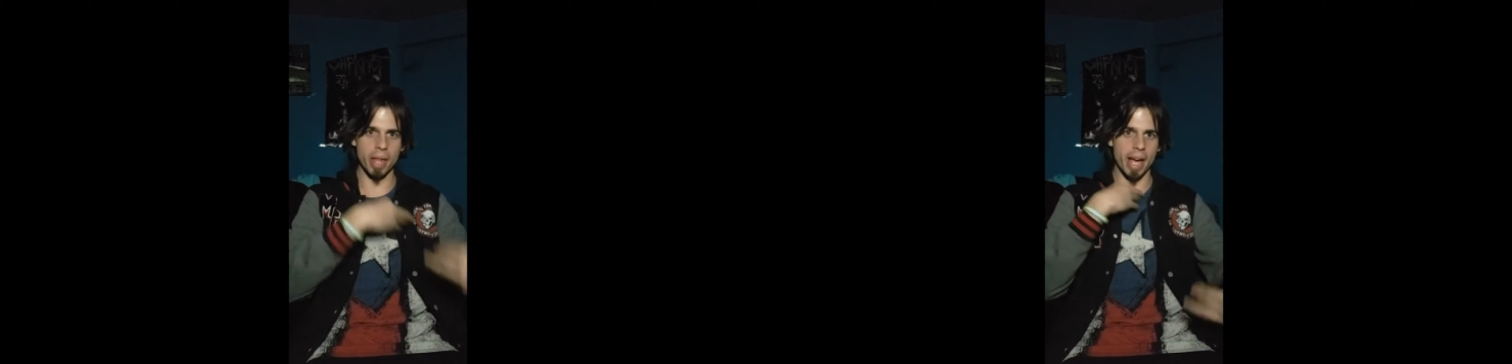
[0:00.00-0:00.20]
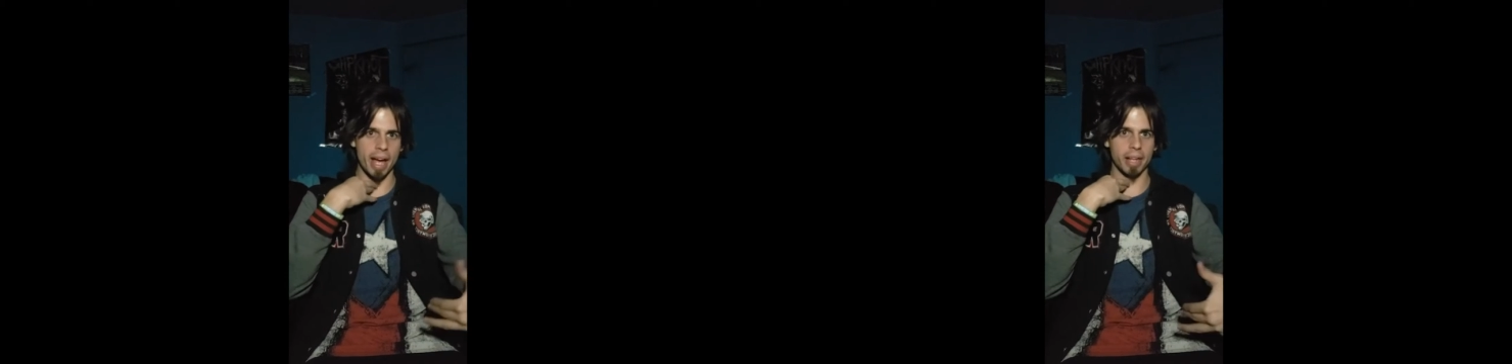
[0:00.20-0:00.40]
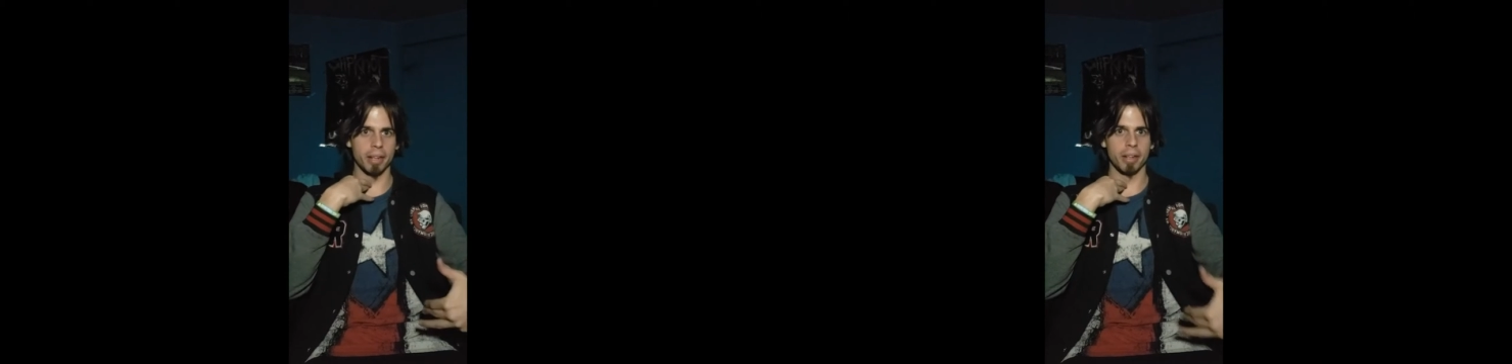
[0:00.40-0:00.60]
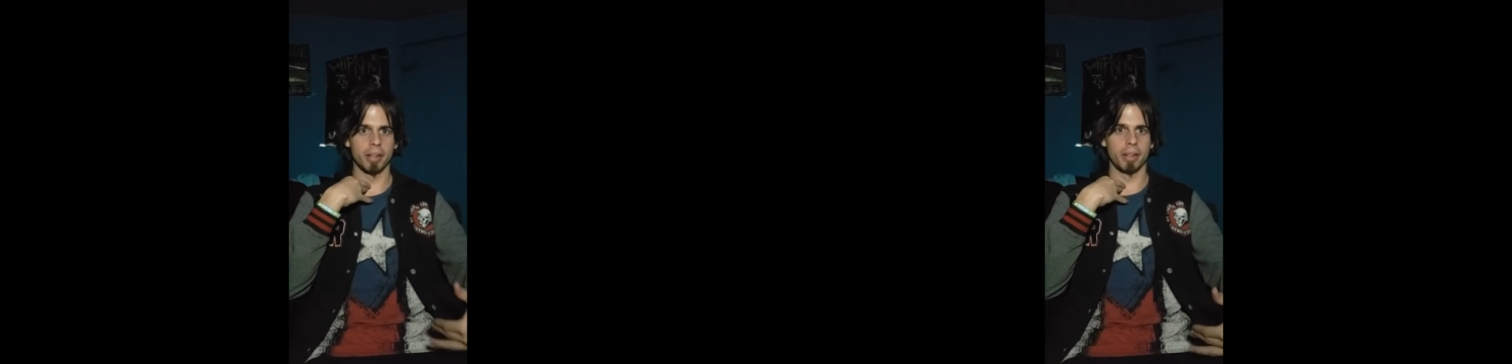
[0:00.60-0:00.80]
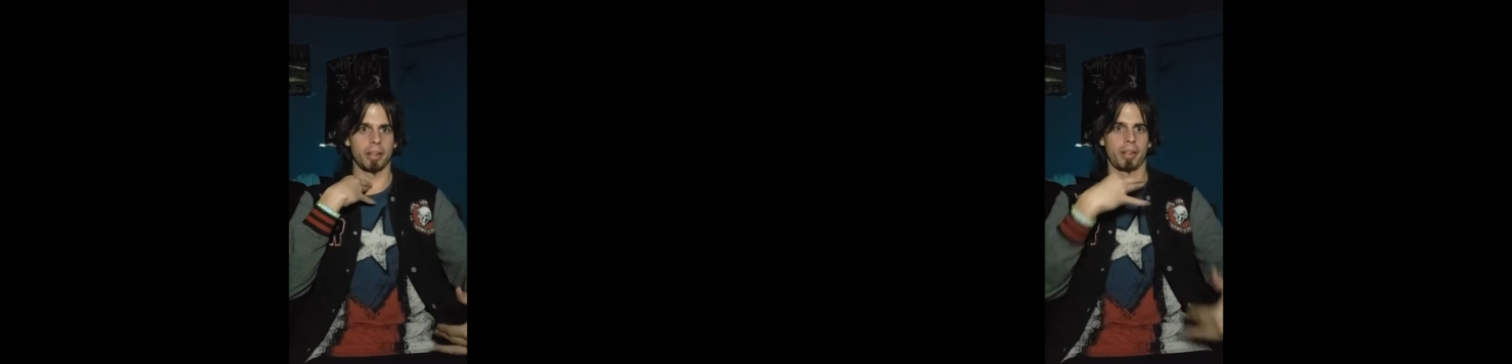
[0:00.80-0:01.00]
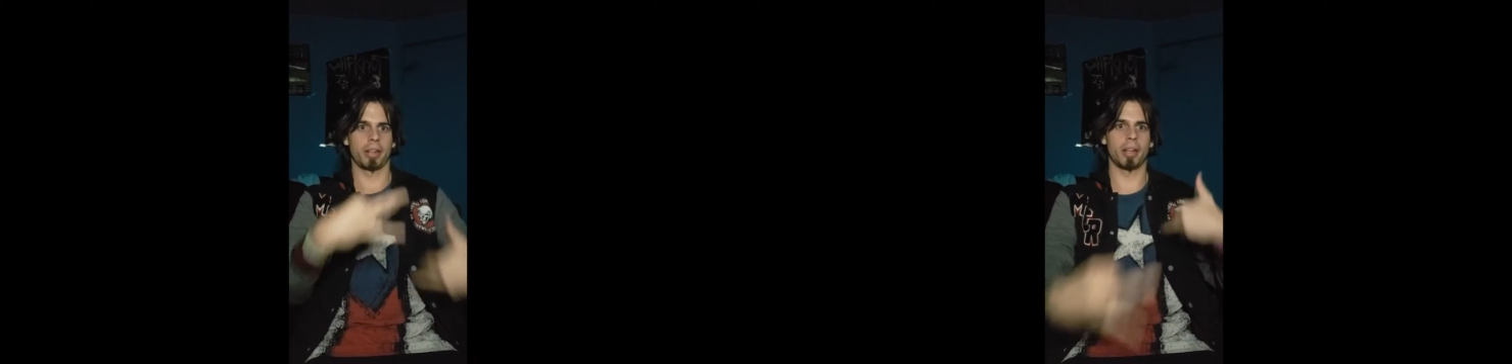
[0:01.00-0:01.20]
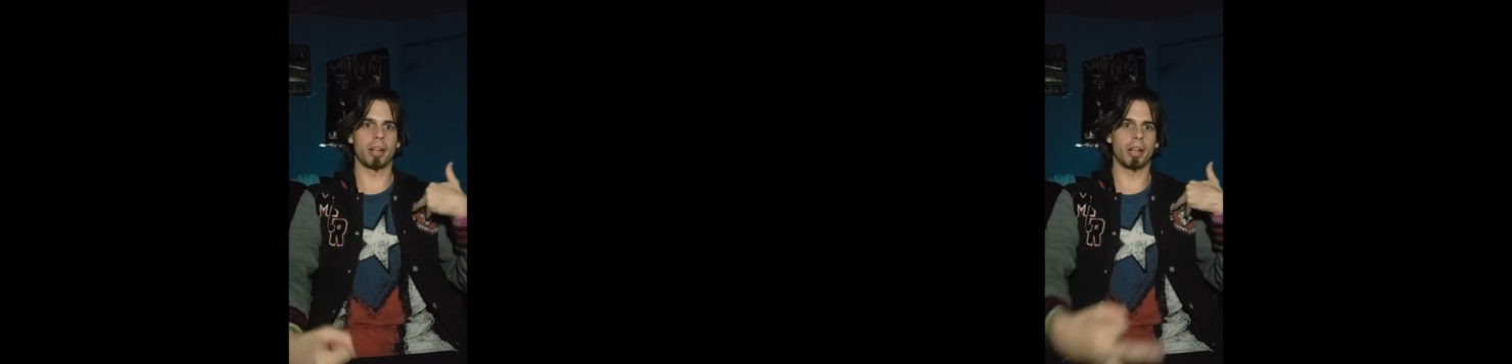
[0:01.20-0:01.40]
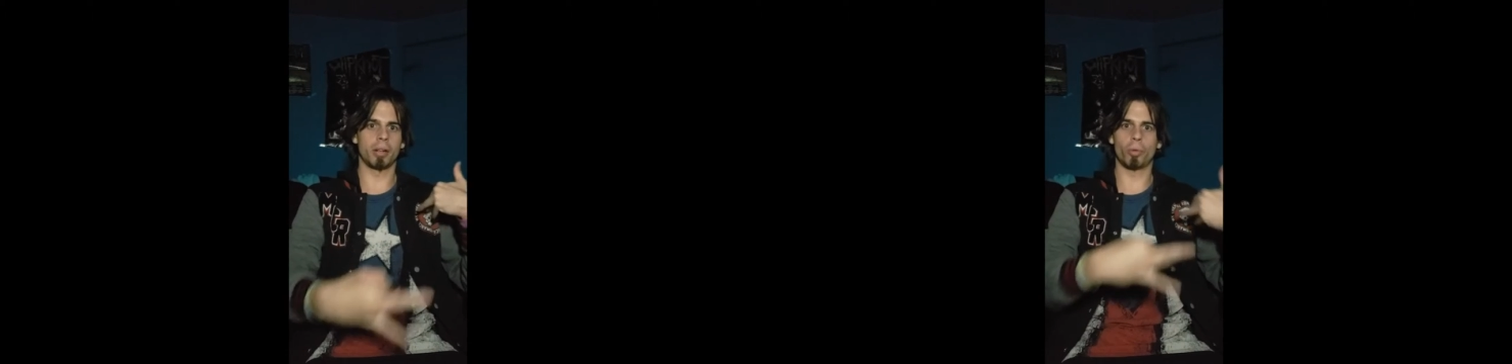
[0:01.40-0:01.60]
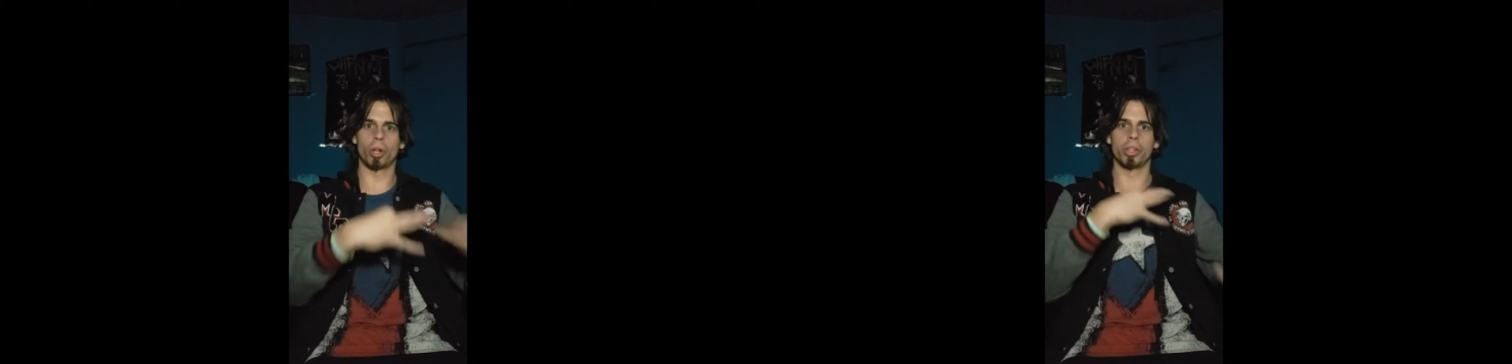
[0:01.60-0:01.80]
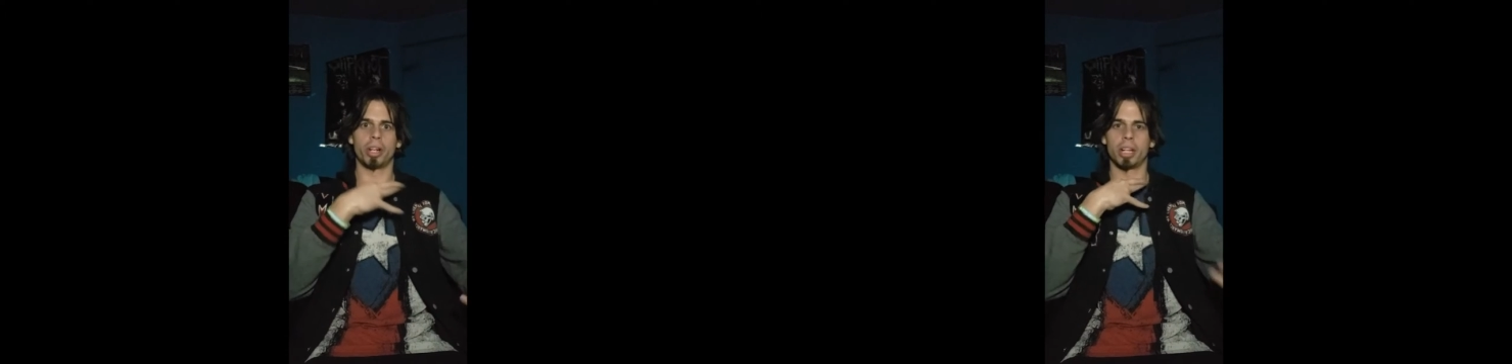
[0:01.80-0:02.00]
that and
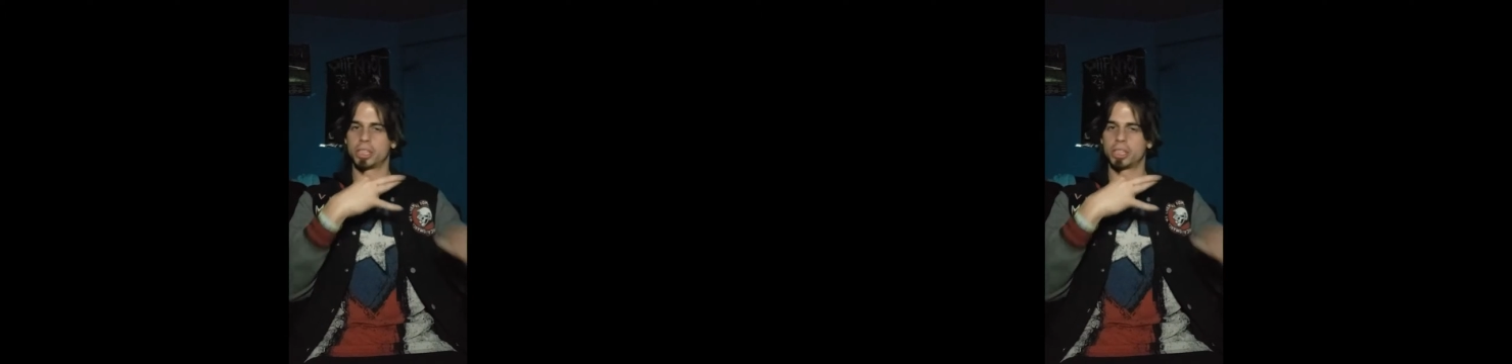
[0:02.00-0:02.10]
whatnot.